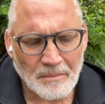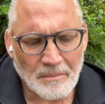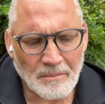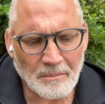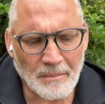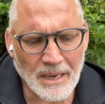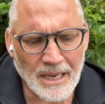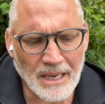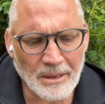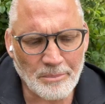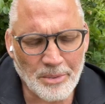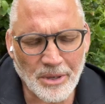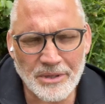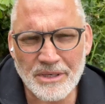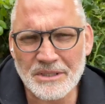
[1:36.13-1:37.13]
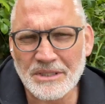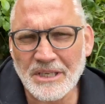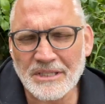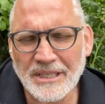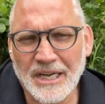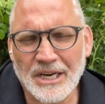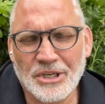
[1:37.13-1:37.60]
my brothers
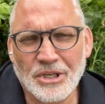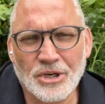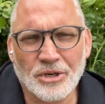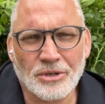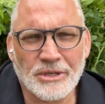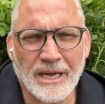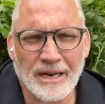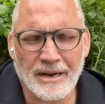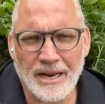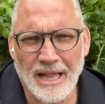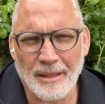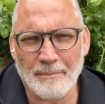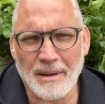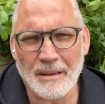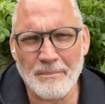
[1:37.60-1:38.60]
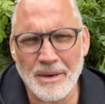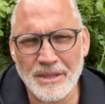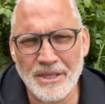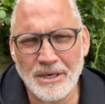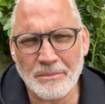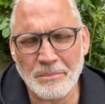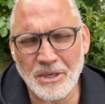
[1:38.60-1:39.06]
decided to go down and help my
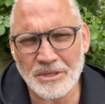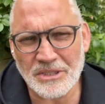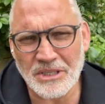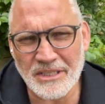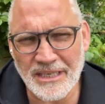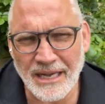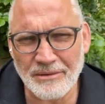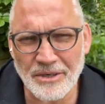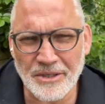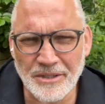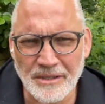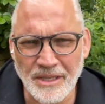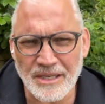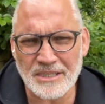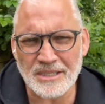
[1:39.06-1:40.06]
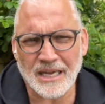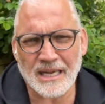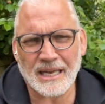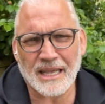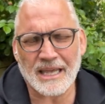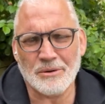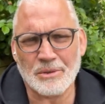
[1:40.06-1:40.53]
mother because it sounded on this
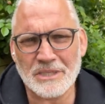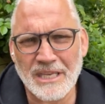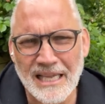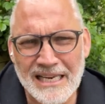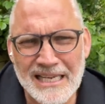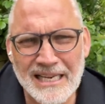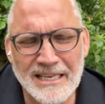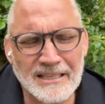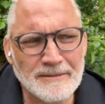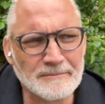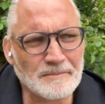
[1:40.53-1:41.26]
night like he was killing her.